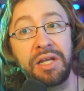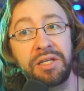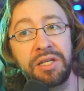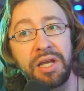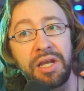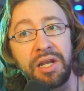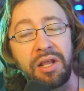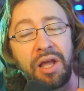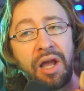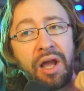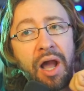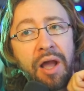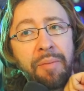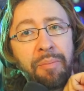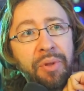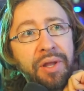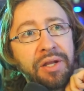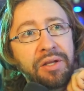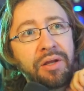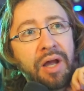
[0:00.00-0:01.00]
He did. I, I,
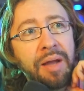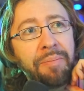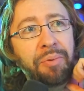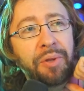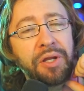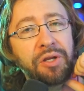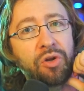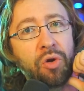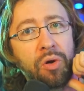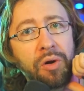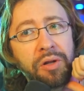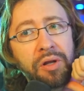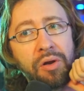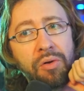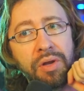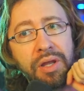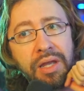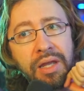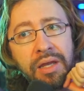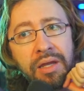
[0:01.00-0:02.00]
played. I played
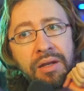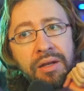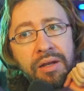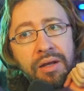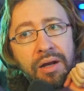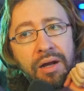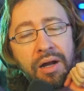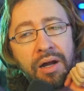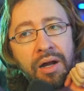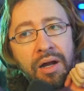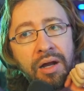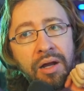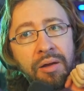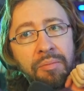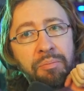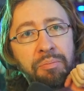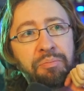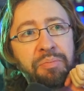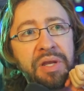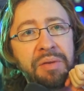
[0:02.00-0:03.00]
Gordeau in
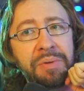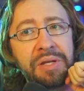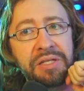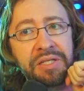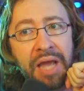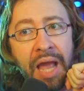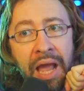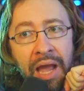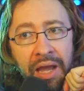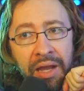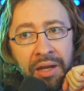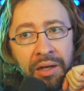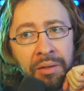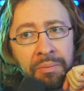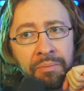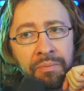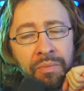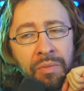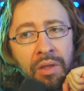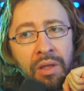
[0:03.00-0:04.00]
uh, BB Tag.
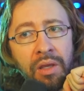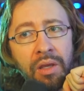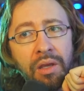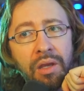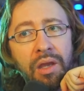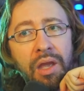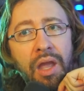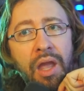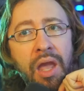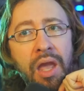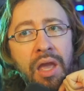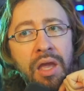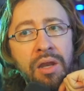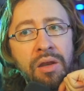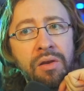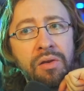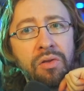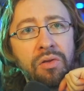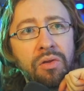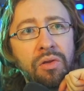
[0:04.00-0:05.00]
Yeah,
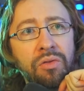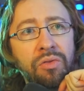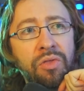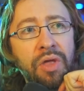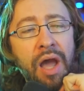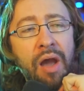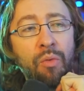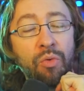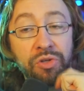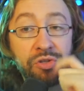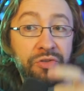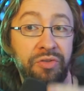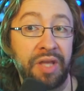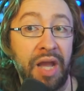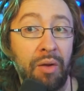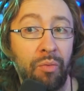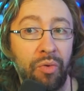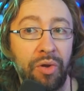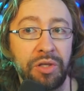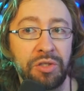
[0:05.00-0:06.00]
and ah. that was
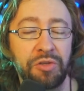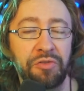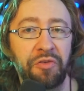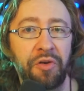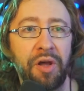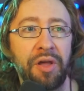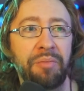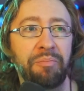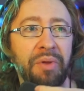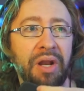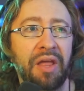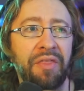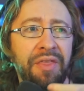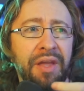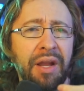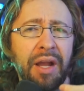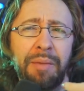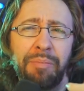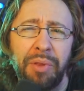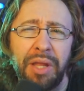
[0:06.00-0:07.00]
that was fun. But I
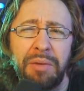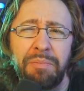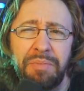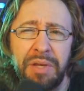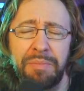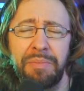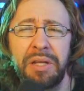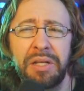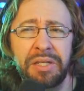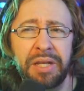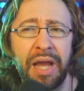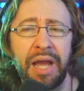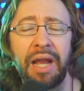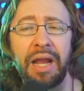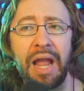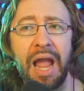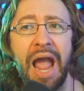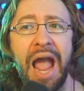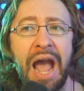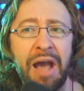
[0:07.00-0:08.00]
think I played BB
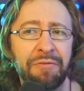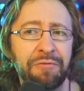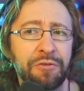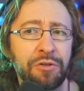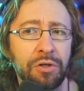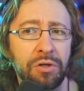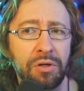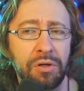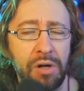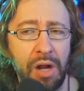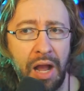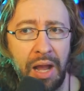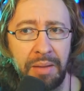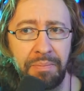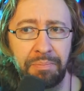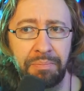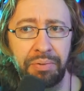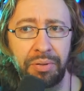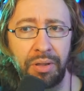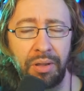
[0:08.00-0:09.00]
Tag after I
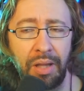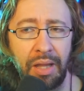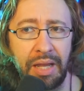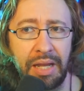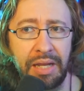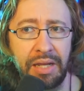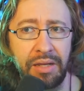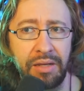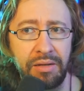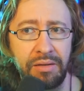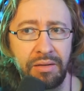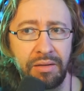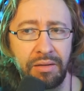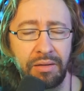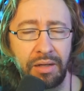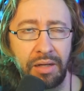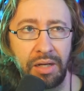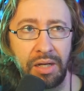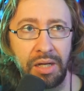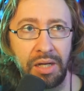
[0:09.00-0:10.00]
played
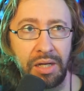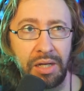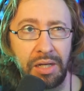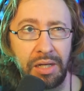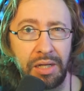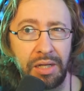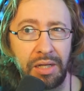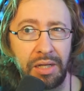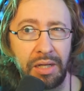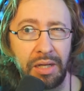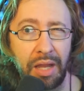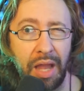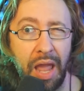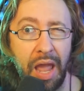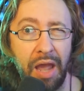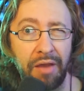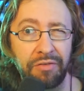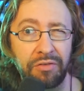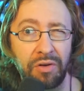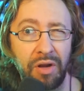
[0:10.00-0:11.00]
uh
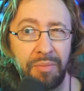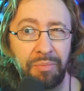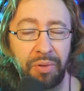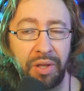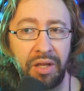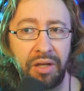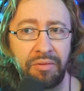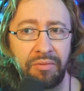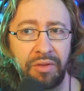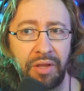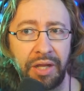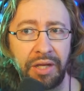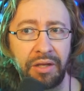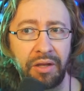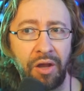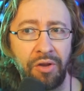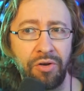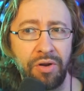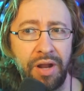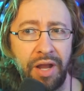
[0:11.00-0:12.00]
after I played like
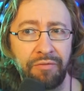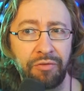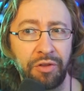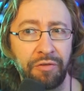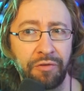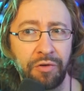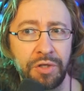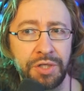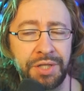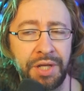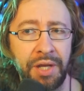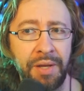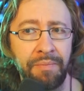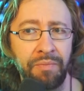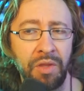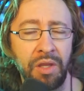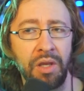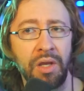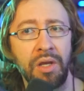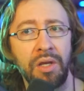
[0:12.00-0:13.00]
Under Night for the first
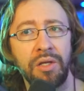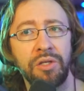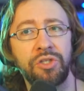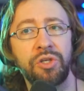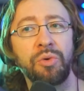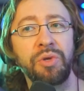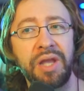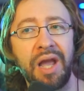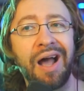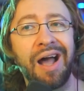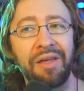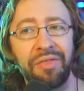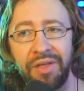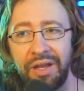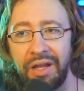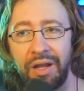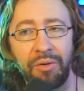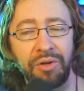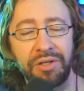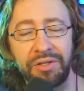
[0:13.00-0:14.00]
time. So yeah, yeah I
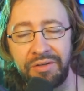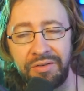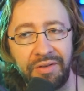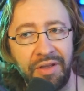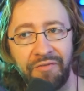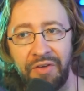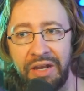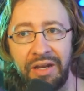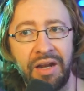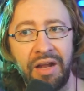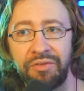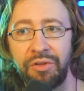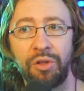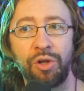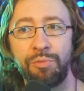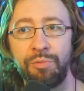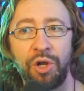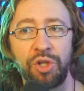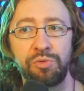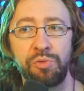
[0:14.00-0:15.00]
think I would if I didn't have to
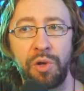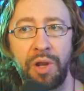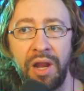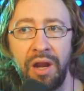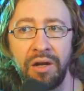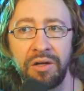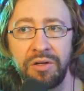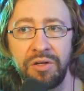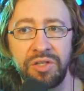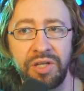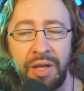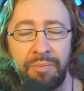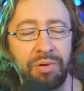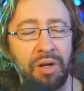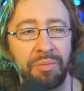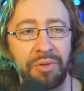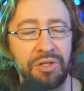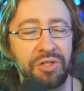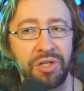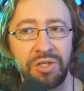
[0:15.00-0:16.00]
learn multiple characters, I'd
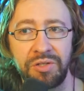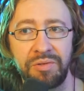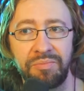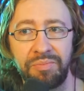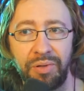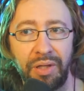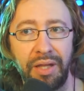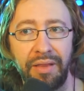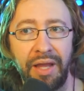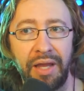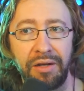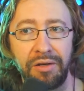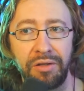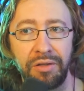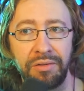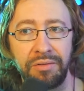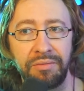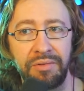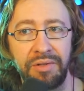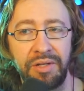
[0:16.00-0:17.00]
probably just play that dude.